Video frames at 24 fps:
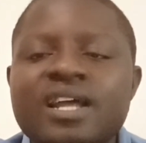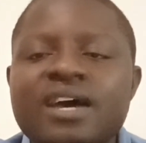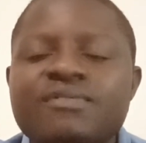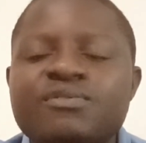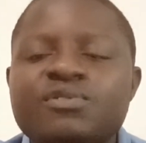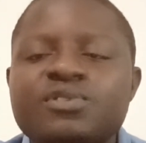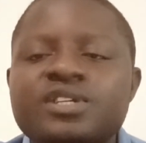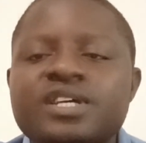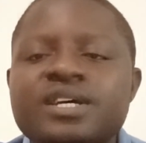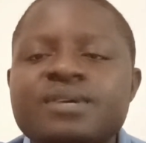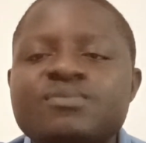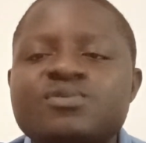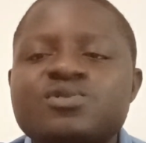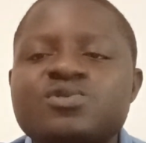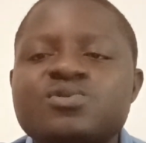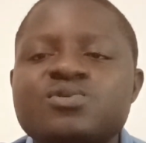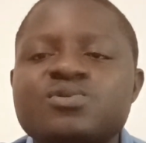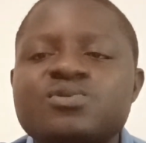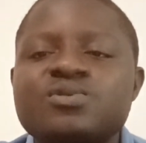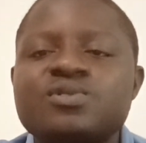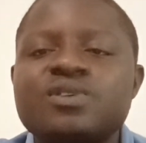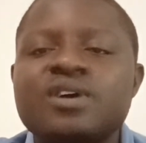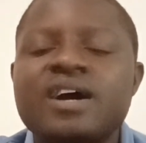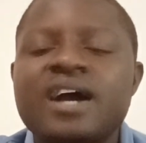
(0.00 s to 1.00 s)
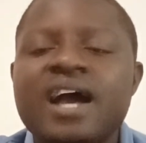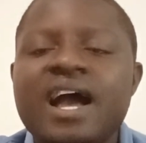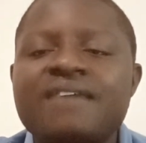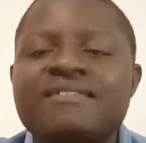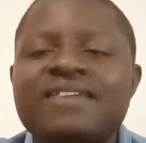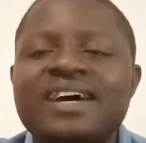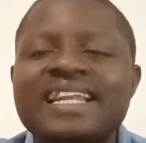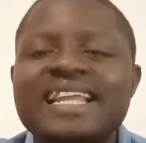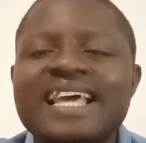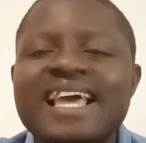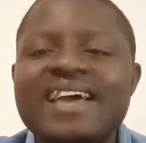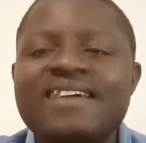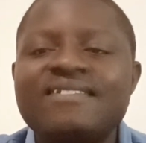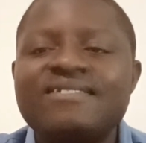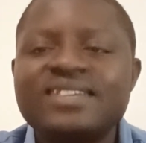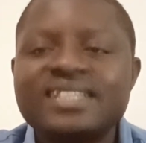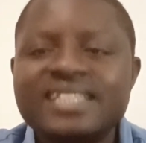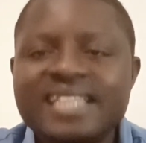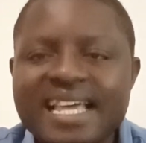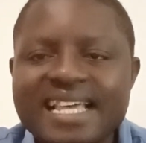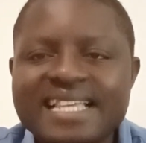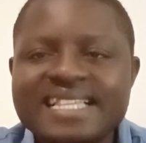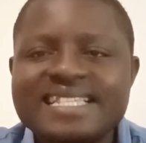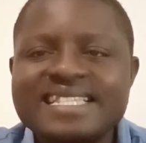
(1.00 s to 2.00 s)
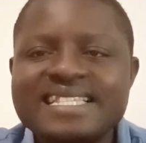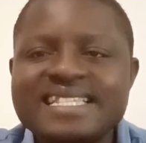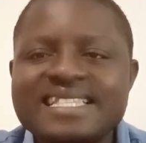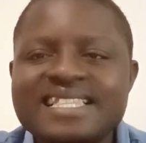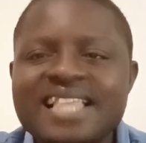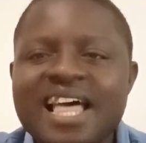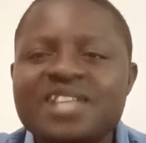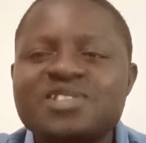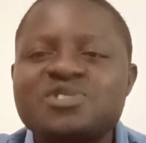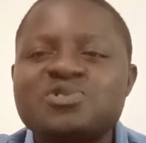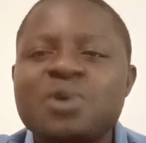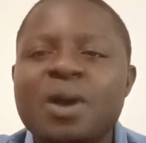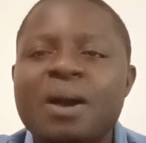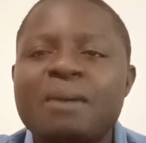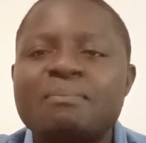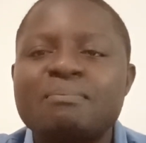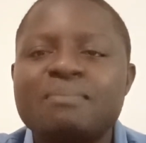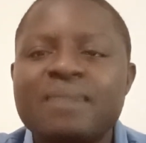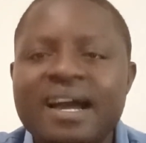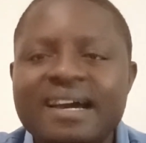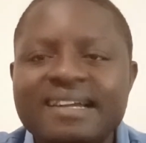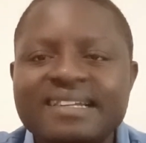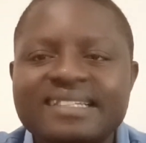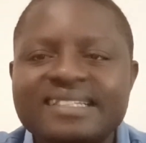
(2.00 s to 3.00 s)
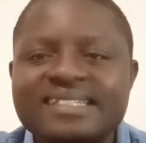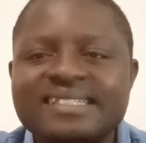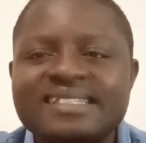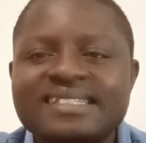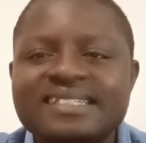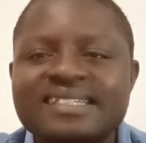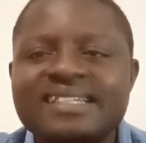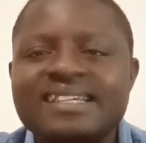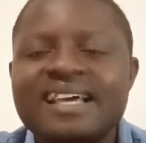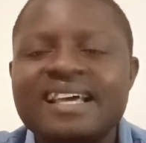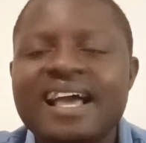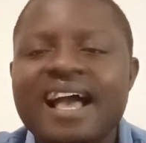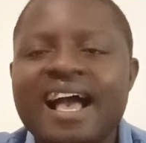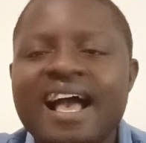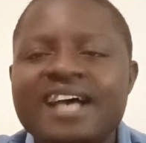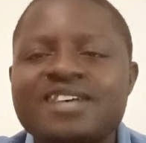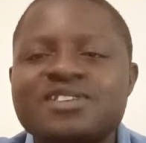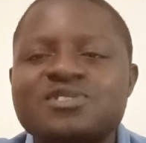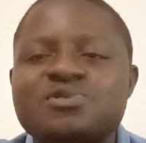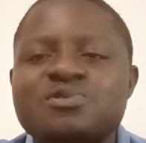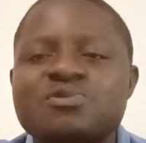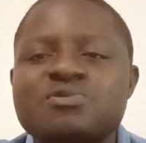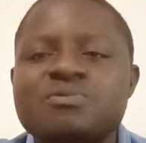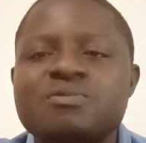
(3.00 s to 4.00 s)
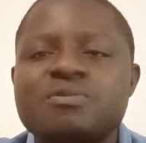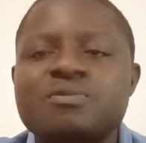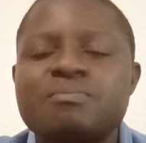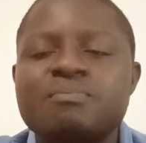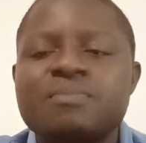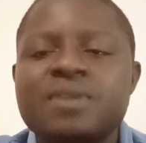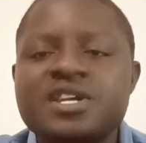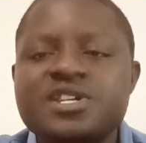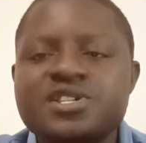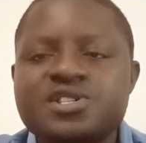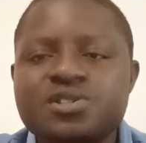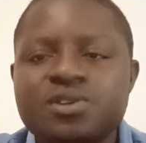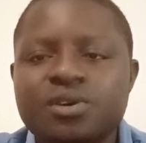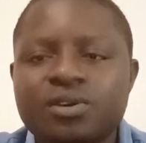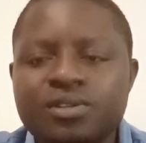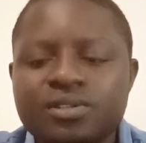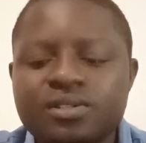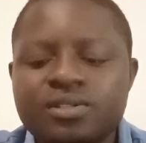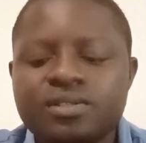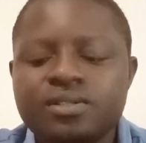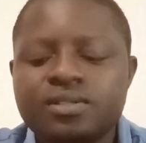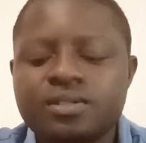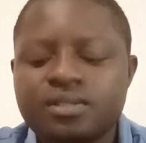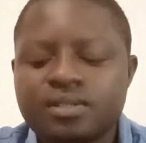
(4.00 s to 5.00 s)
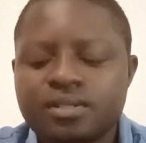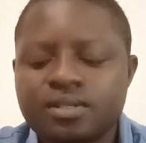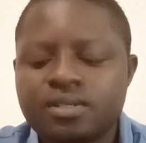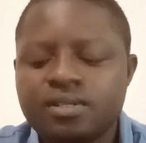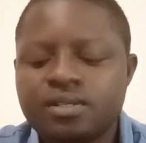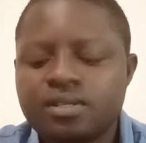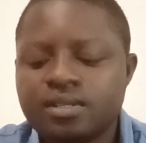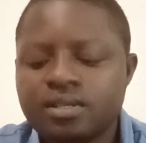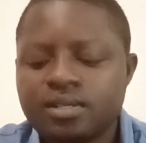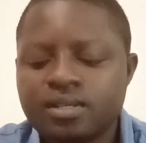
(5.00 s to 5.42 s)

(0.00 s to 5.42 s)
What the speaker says: in order for them to have an evidence that you are married, as you mentioned.